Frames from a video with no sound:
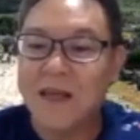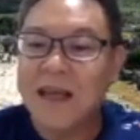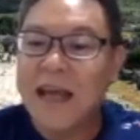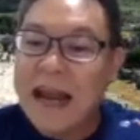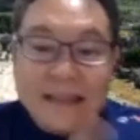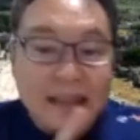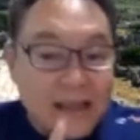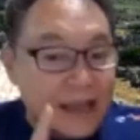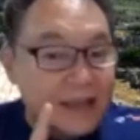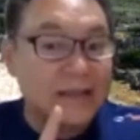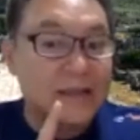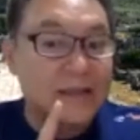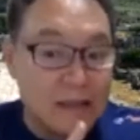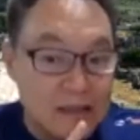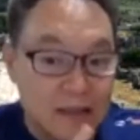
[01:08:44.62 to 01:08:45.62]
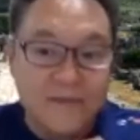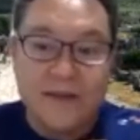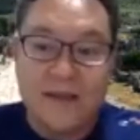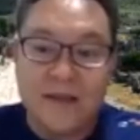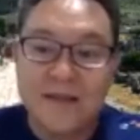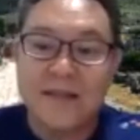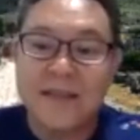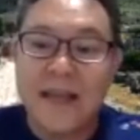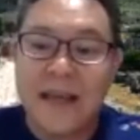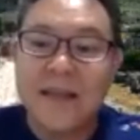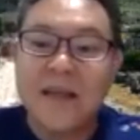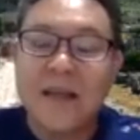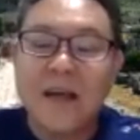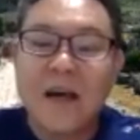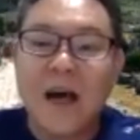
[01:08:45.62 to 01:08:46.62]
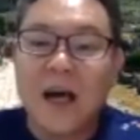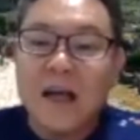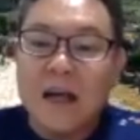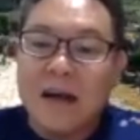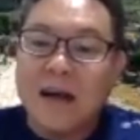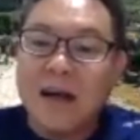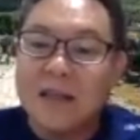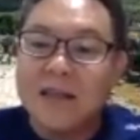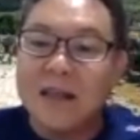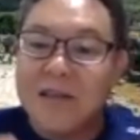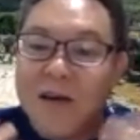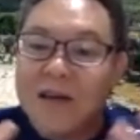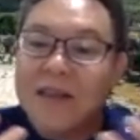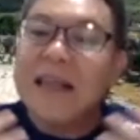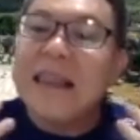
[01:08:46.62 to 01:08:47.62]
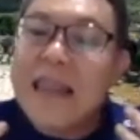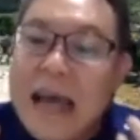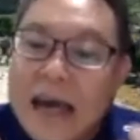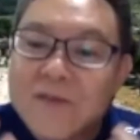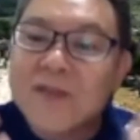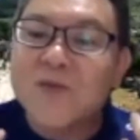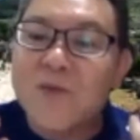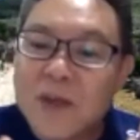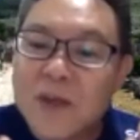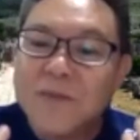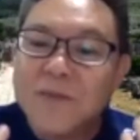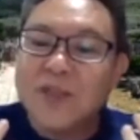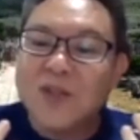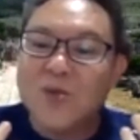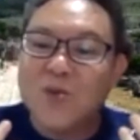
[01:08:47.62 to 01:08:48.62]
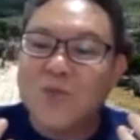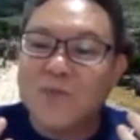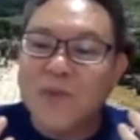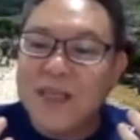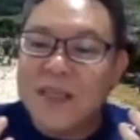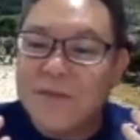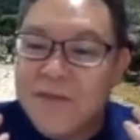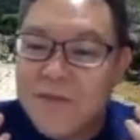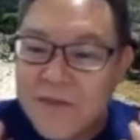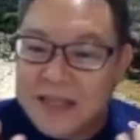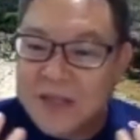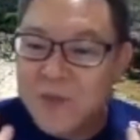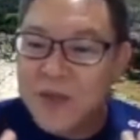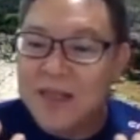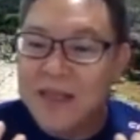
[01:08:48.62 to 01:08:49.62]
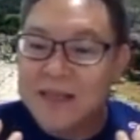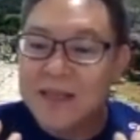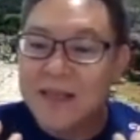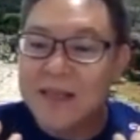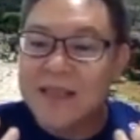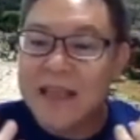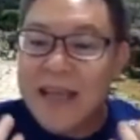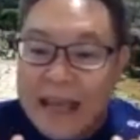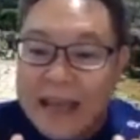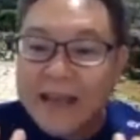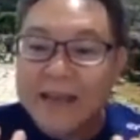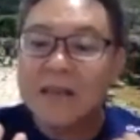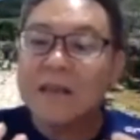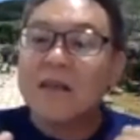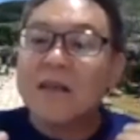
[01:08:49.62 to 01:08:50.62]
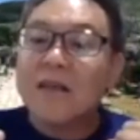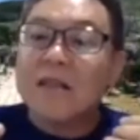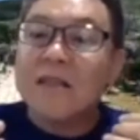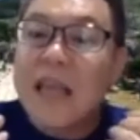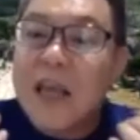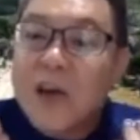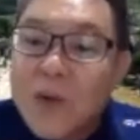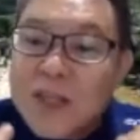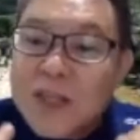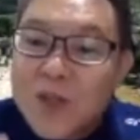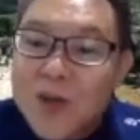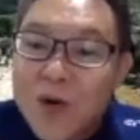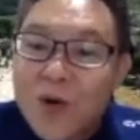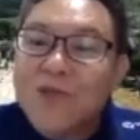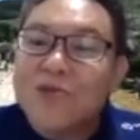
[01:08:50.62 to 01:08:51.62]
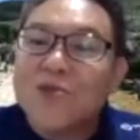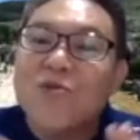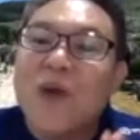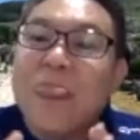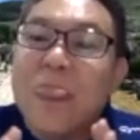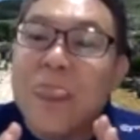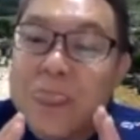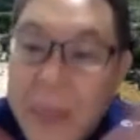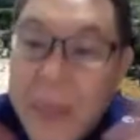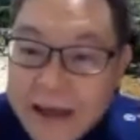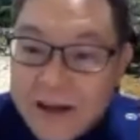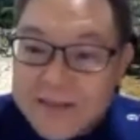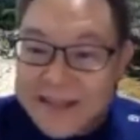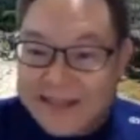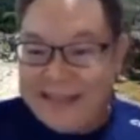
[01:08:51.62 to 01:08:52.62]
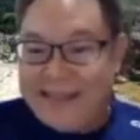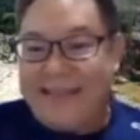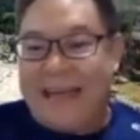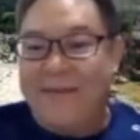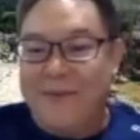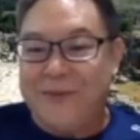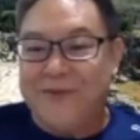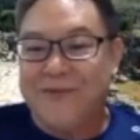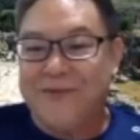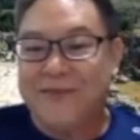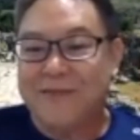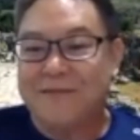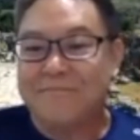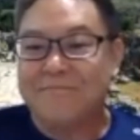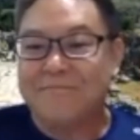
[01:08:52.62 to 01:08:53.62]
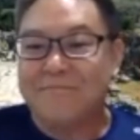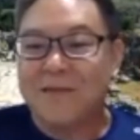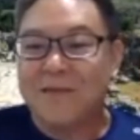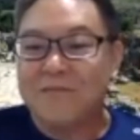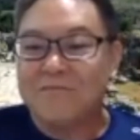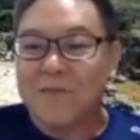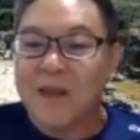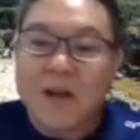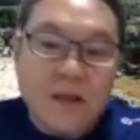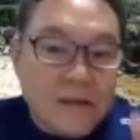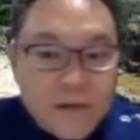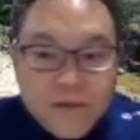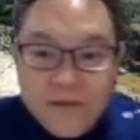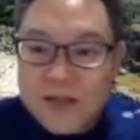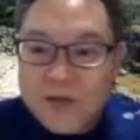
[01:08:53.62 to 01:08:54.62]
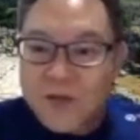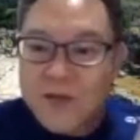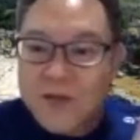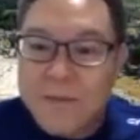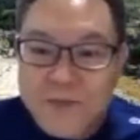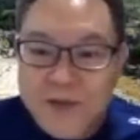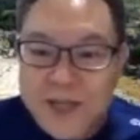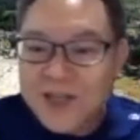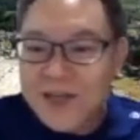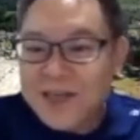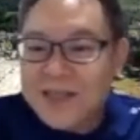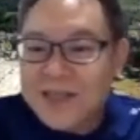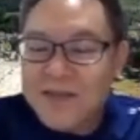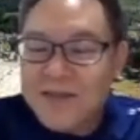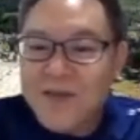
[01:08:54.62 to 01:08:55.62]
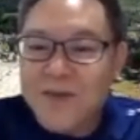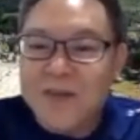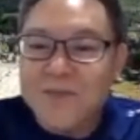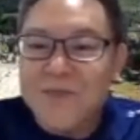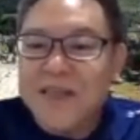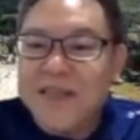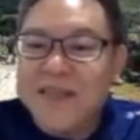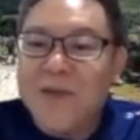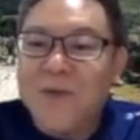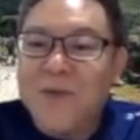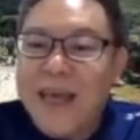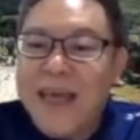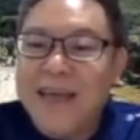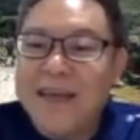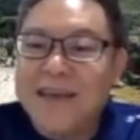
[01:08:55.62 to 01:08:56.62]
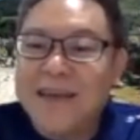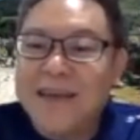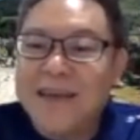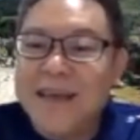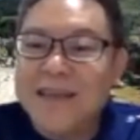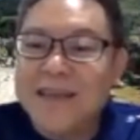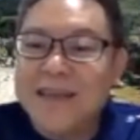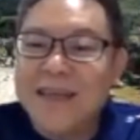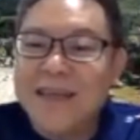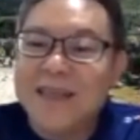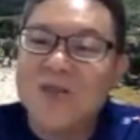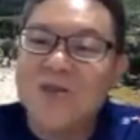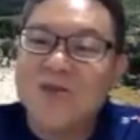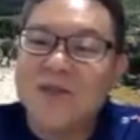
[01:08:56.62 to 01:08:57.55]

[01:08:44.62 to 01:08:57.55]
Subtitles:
I think that is significant, that the Lord allows women to be the first witnesses, and they were told to go and tell the disciples. The first women preachers, if you want to put it that way, that attest to